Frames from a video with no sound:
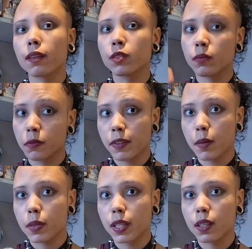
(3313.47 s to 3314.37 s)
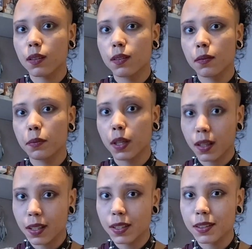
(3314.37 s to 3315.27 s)
have some fabric
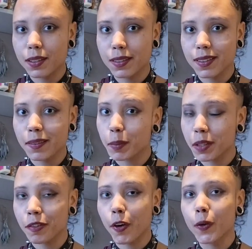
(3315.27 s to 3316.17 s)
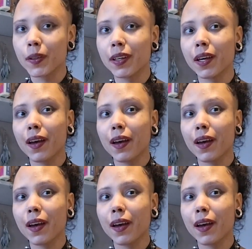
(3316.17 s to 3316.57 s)
behind my phone